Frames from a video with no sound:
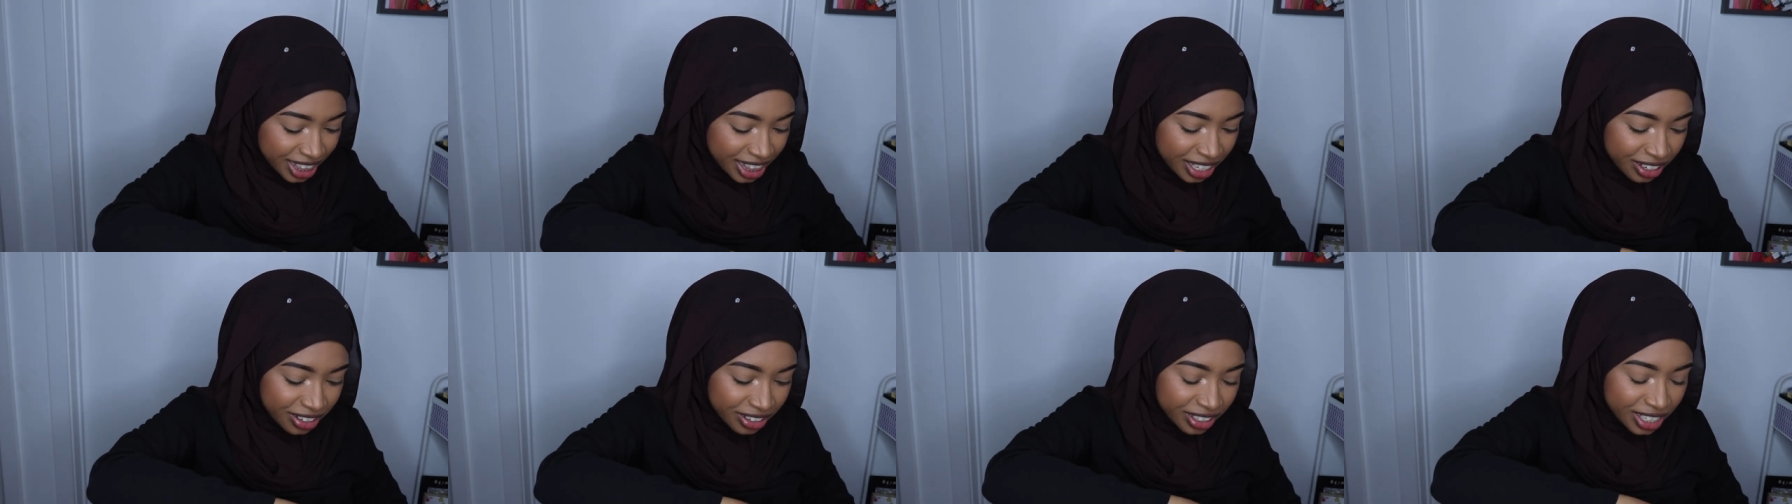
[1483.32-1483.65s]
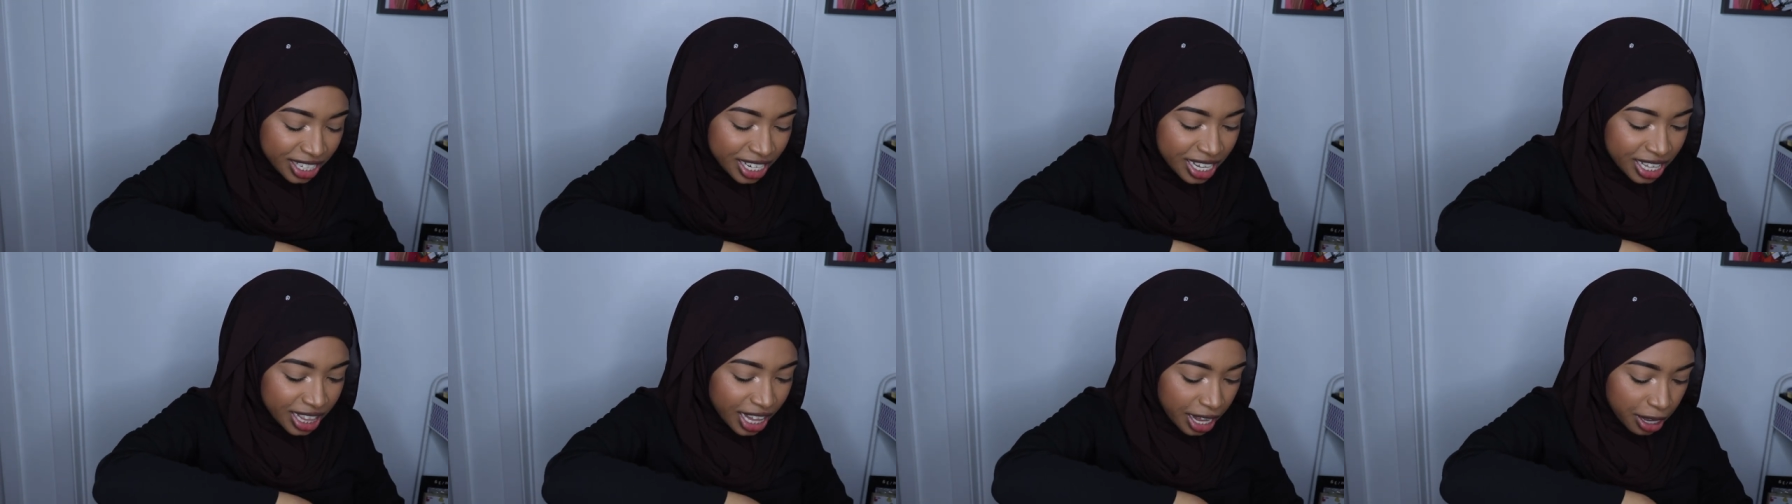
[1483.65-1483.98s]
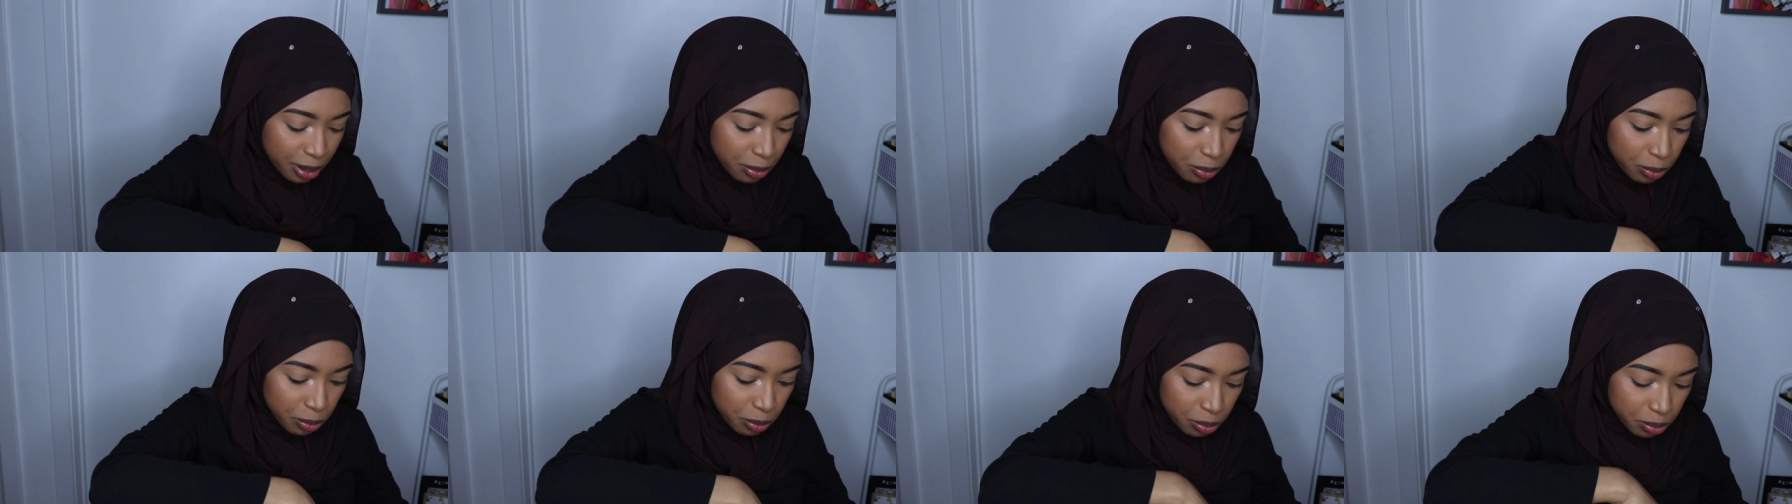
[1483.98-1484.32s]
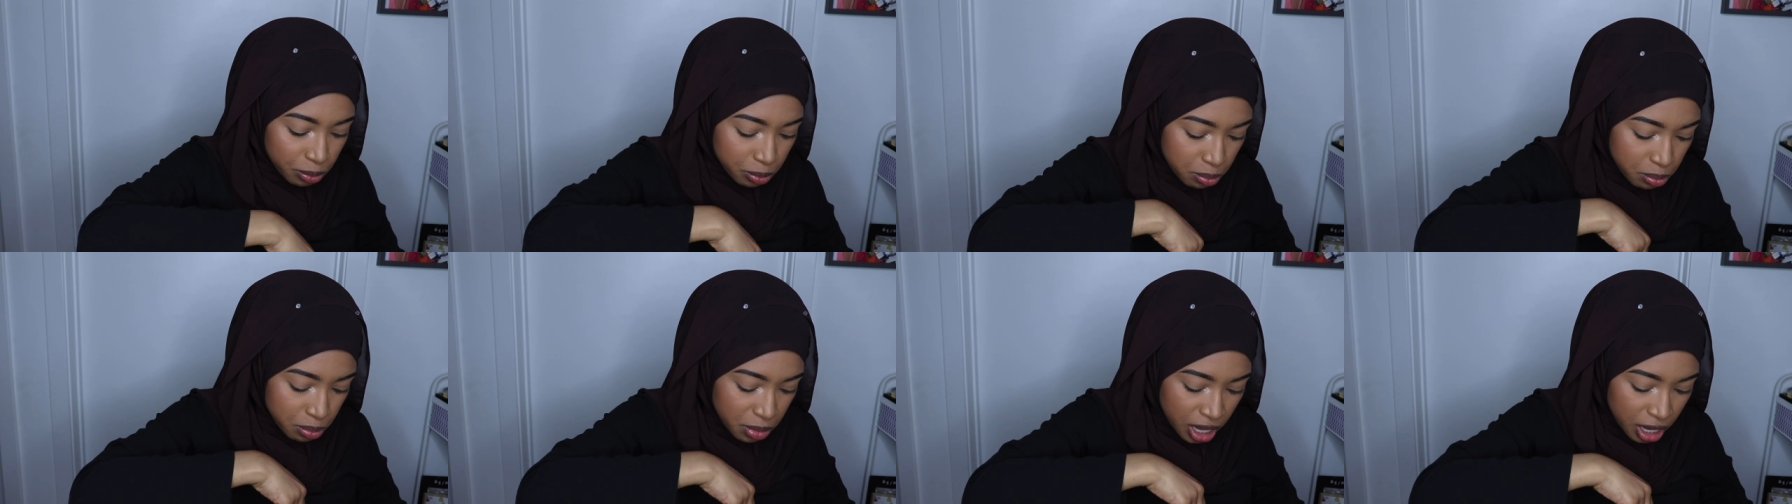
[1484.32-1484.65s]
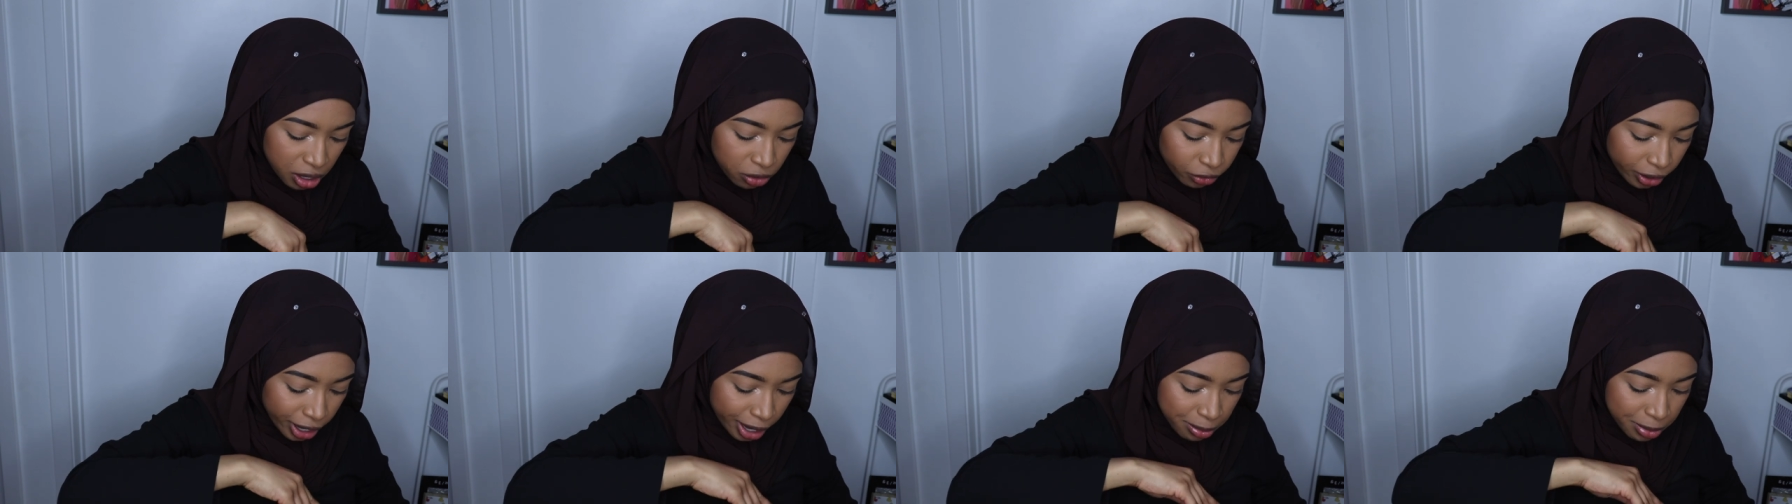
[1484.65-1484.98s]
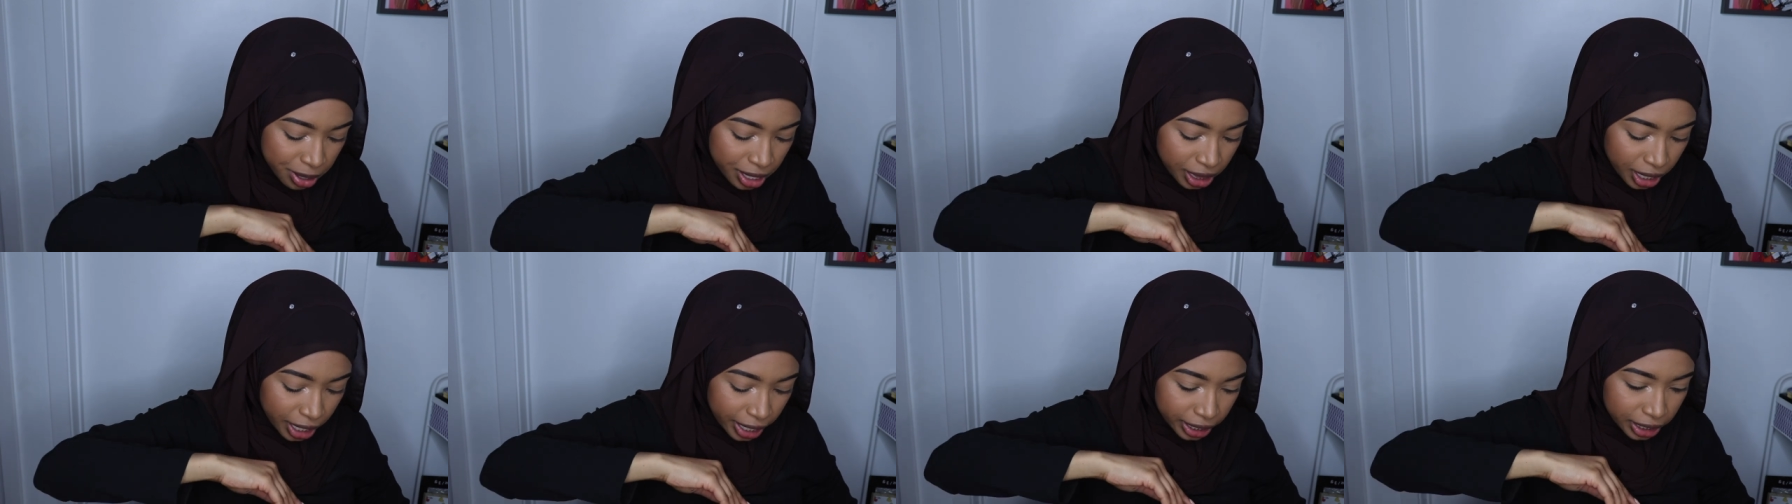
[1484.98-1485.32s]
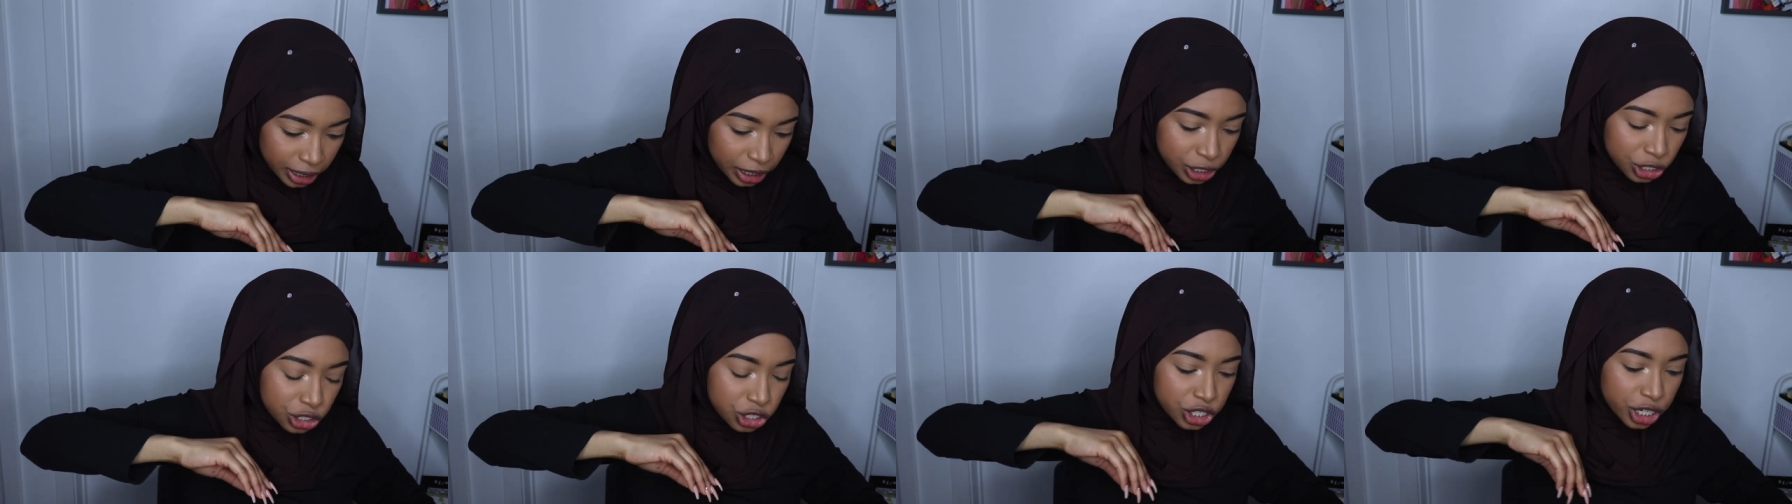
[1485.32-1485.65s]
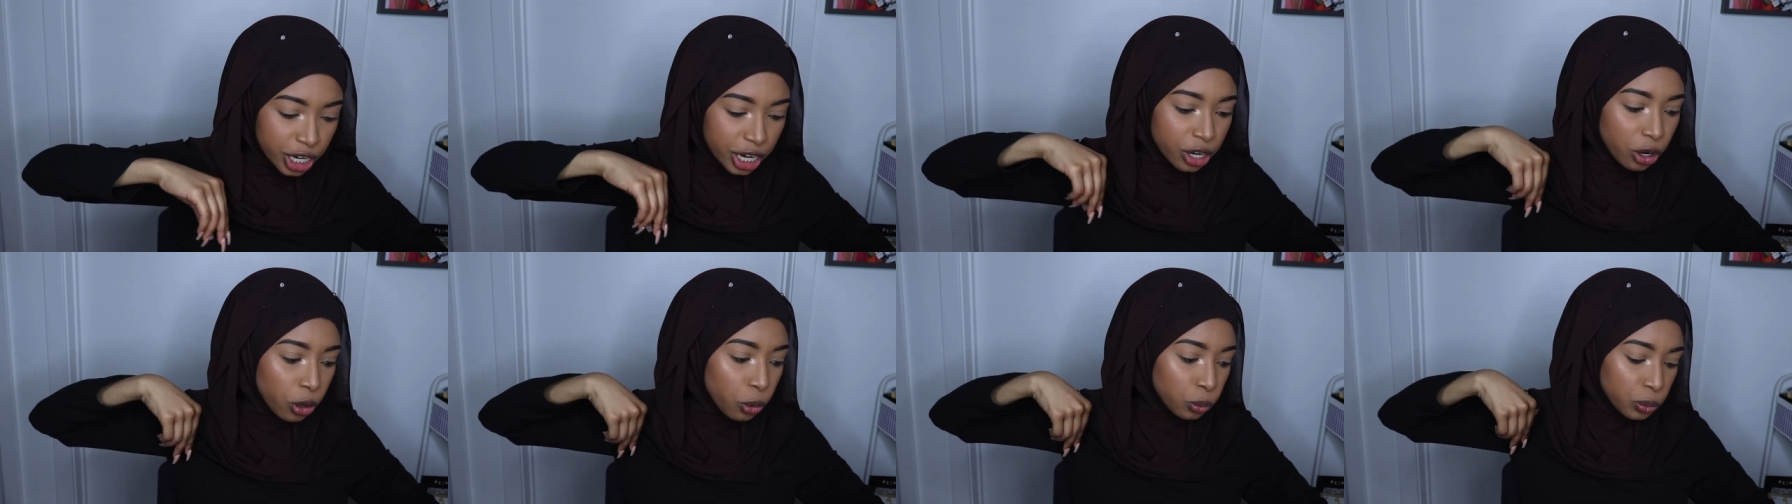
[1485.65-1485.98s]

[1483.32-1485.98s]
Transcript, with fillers: Literally, like, me and Raimi like legit